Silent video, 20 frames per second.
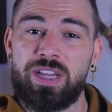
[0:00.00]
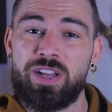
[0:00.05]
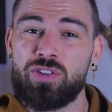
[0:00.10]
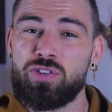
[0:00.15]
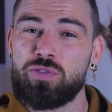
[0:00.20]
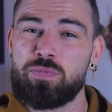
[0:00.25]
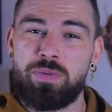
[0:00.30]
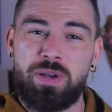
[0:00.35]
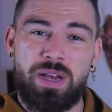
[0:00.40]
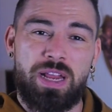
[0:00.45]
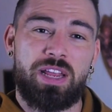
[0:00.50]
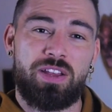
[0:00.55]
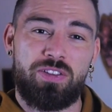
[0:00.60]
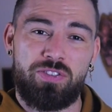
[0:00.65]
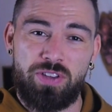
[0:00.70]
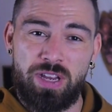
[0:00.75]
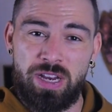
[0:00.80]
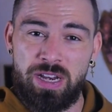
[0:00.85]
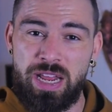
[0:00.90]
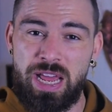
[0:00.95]
its
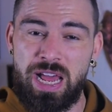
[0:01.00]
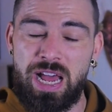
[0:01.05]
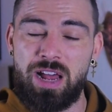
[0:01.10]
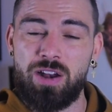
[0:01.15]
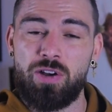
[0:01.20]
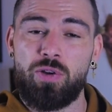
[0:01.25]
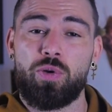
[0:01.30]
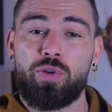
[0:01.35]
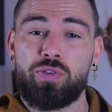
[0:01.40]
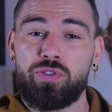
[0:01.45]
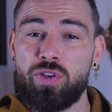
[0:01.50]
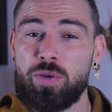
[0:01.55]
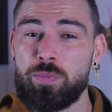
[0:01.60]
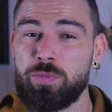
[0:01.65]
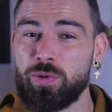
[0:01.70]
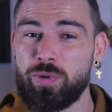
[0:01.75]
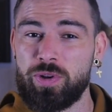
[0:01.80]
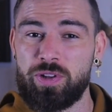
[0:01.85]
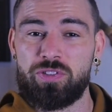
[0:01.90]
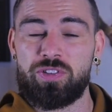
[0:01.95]
place in hair loss
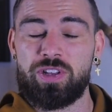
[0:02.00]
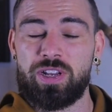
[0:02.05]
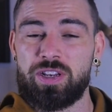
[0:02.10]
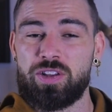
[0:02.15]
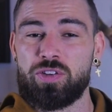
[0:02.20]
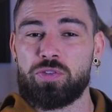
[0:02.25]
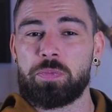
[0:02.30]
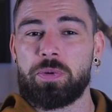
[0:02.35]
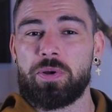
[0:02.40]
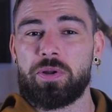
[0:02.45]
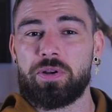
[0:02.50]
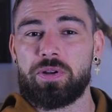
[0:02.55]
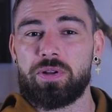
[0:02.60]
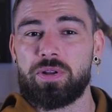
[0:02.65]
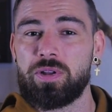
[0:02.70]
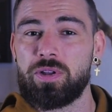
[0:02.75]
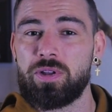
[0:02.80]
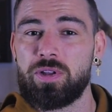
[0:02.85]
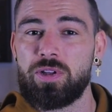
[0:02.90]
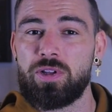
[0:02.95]
community at this point.
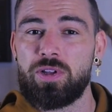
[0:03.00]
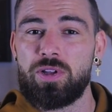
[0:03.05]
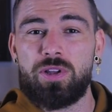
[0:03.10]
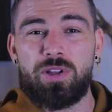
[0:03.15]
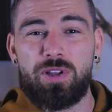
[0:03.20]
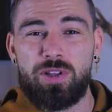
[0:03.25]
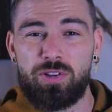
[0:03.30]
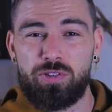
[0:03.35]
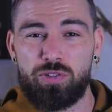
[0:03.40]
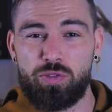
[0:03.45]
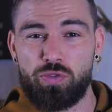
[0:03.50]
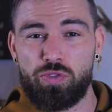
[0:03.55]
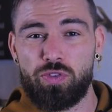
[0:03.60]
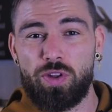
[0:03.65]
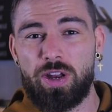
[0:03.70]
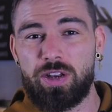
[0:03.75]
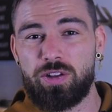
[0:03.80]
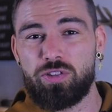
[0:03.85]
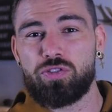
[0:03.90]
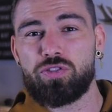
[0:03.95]
So
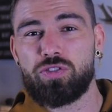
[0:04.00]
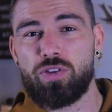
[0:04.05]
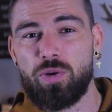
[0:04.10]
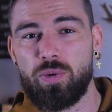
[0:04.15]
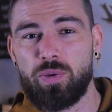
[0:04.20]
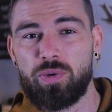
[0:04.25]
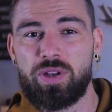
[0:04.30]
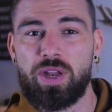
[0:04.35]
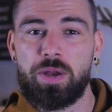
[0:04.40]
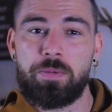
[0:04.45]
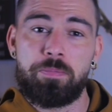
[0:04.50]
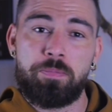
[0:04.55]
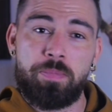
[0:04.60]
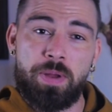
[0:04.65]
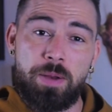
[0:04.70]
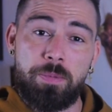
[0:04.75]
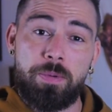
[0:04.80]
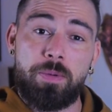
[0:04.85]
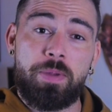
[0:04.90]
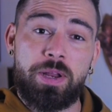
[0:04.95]
studies show that
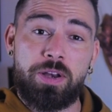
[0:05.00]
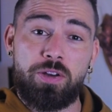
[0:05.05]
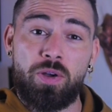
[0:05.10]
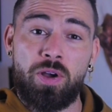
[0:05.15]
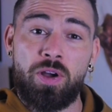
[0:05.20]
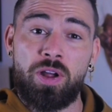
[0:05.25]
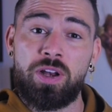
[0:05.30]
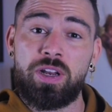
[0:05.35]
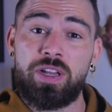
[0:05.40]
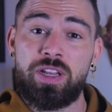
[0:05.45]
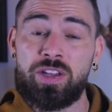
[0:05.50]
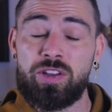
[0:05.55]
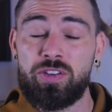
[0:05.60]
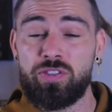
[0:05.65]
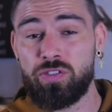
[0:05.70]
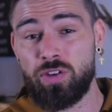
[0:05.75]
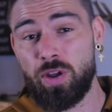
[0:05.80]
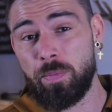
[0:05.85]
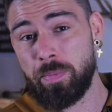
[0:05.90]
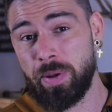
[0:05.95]
peppermint oil
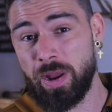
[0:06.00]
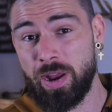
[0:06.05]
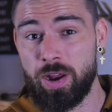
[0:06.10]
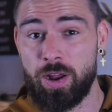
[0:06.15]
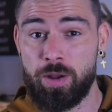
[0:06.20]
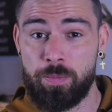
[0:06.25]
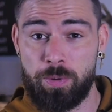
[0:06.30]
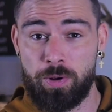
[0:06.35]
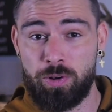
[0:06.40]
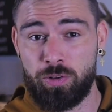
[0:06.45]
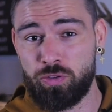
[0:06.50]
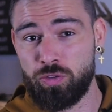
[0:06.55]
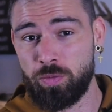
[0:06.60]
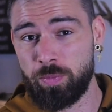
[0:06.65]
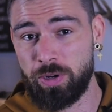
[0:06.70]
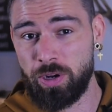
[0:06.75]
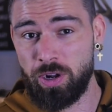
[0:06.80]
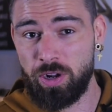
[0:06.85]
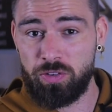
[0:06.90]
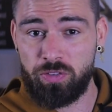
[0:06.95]
is comparable to
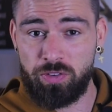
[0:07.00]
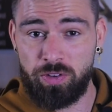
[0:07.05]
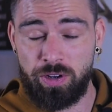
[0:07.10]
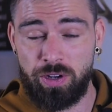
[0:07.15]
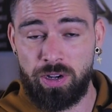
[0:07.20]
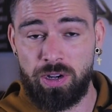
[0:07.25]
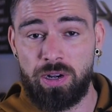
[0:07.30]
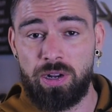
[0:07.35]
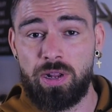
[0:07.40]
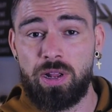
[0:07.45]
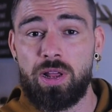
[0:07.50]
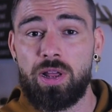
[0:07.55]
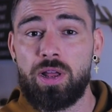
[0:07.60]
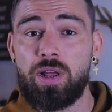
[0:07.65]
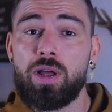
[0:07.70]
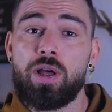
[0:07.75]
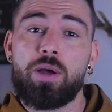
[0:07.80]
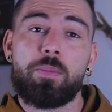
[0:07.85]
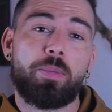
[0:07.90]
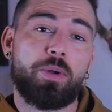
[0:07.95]
minoxidil,
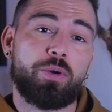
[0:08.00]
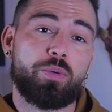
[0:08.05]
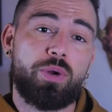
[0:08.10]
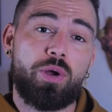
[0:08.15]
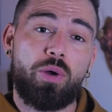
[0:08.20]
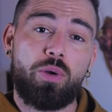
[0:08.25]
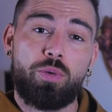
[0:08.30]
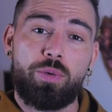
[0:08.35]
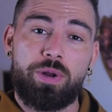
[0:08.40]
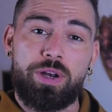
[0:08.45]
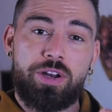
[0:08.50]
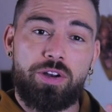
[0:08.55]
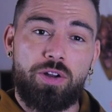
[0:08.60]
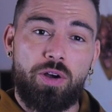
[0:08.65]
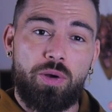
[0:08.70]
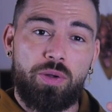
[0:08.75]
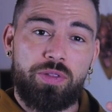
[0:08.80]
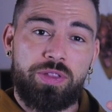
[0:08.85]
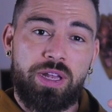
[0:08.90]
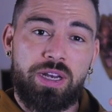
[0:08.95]
but we already
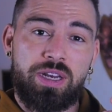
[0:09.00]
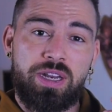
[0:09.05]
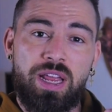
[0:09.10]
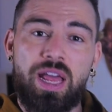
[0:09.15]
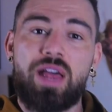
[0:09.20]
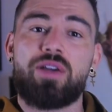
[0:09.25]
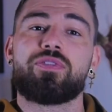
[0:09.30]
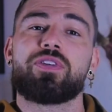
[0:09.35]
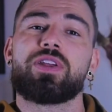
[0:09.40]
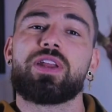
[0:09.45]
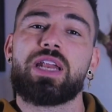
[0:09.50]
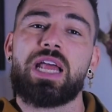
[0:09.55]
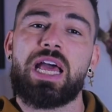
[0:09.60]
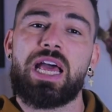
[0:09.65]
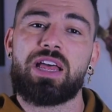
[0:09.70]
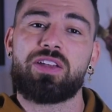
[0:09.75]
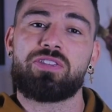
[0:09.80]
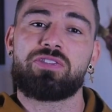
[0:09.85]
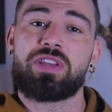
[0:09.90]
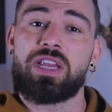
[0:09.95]
know that caffeine
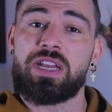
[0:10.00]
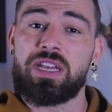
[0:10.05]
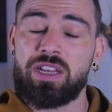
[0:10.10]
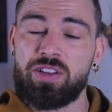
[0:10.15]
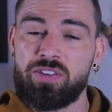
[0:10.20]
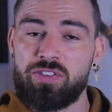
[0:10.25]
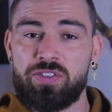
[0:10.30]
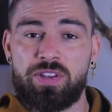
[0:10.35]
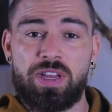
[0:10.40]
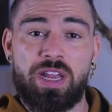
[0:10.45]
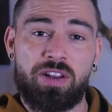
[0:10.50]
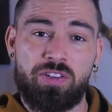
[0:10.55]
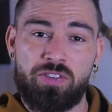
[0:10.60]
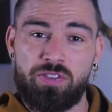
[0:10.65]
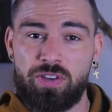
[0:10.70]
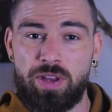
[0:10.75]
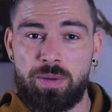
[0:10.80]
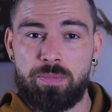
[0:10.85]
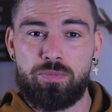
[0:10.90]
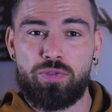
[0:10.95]
has that exact
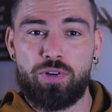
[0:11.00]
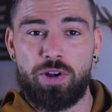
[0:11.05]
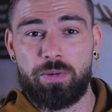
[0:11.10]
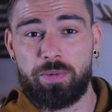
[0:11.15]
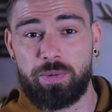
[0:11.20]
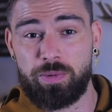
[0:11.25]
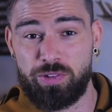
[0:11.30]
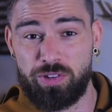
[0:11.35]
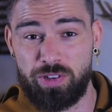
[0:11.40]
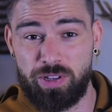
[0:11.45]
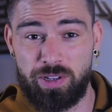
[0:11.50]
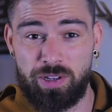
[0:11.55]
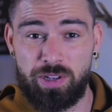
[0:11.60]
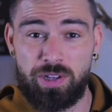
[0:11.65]
same property.